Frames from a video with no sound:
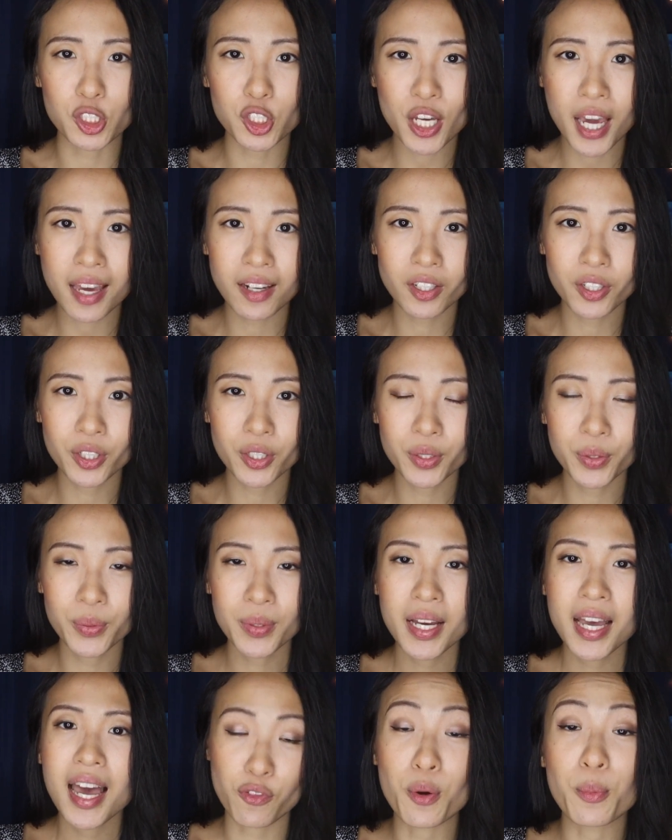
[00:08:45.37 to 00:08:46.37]

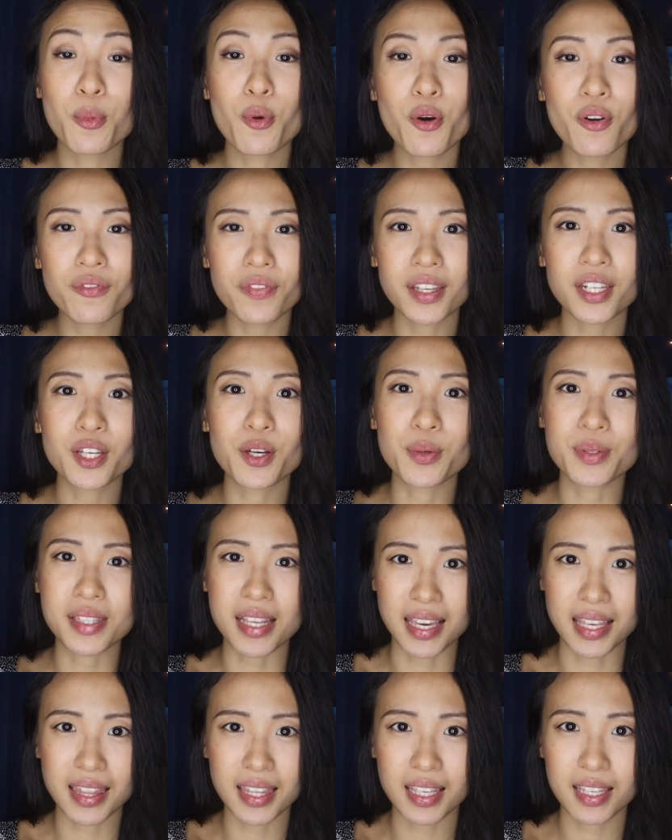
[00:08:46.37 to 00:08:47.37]
channel for more videos
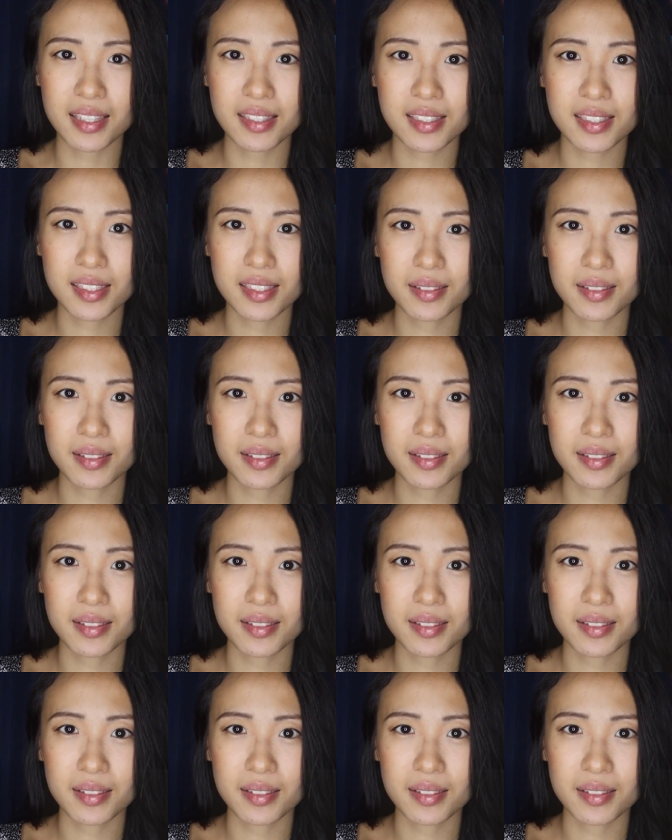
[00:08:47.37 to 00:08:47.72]
like this.